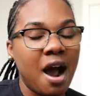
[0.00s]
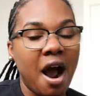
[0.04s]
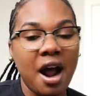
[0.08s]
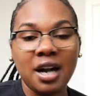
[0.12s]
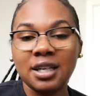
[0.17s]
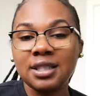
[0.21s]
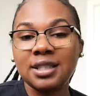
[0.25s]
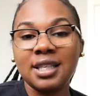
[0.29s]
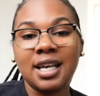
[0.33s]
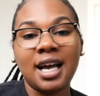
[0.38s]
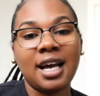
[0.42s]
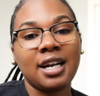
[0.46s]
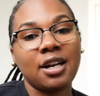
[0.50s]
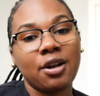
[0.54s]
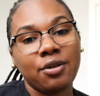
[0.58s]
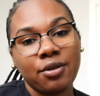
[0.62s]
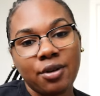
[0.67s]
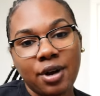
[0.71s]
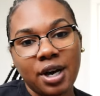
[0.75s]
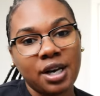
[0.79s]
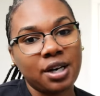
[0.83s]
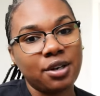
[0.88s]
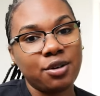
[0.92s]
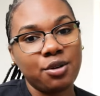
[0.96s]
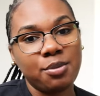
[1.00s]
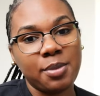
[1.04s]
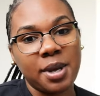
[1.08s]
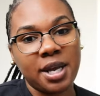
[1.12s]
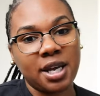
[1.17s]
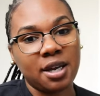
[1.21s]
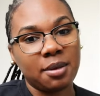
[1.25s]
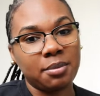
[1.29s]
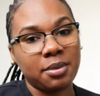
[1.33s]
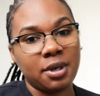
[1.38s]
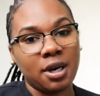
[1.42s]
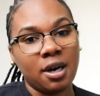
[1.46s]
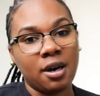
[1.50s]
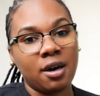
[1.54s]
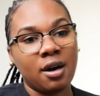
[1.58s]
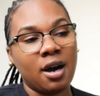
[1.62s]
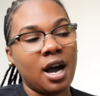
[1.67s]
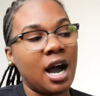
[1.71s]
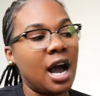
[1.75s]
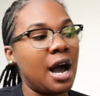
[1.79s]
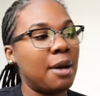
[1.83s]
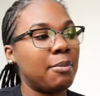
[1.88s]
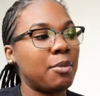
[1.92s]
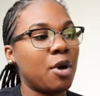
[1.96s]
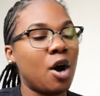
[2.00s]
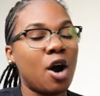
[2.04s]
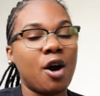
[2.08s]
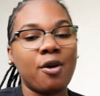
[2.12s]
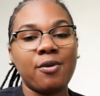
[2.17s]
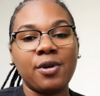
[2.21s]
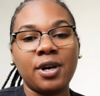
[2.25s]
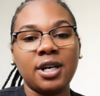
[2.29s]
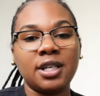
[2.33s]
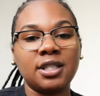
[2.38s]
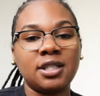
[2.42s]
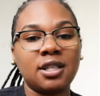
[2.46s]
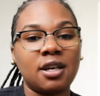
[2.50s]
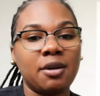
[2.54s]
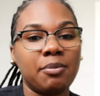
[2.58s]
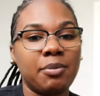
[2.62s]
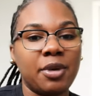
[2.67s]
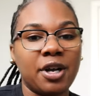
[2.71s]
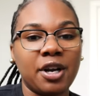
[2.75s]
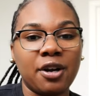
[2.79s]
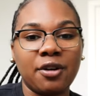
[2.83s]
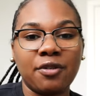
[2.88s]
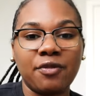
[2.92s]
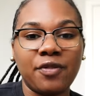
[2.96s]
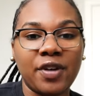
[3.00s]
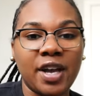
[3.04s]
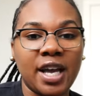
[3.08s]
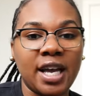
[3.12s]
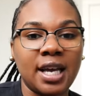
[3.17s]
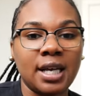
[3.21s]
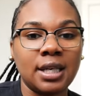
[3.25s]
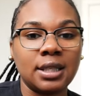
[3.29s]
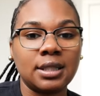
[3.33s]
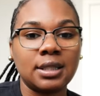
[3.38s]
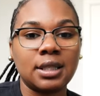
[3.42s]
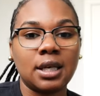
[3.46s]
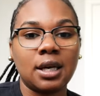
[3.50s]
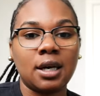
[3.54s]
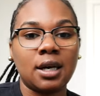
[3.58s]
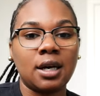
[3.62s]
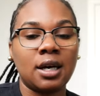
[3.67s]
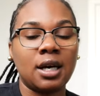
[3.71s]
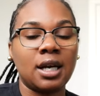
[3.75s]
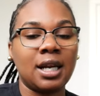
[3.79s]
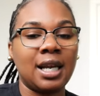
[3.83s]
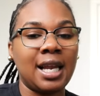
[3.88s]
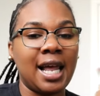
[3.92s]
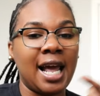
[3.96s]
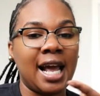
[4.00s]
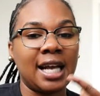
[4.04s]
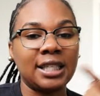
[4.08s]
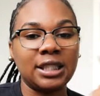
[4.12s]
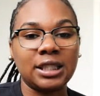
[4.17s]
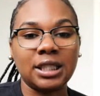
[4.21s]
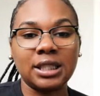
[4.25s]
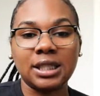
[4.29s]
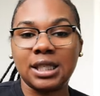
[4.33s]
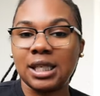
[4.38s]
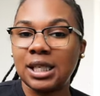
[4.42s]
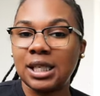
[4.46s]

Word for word: honestly, I don't know how to do makeup, y'all. I'm always a bare face, uh, lashes